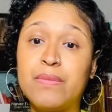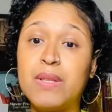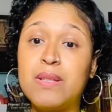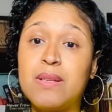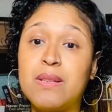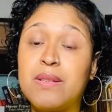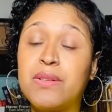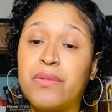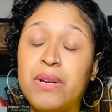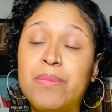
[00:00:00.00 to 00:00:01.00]
This is
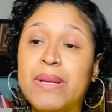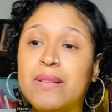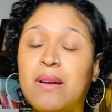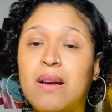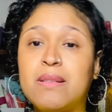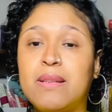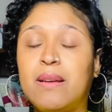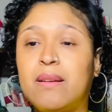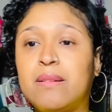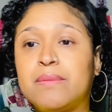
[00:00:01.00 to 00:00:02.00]
screaming
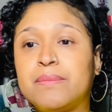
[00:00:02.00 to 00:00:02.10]
toxic.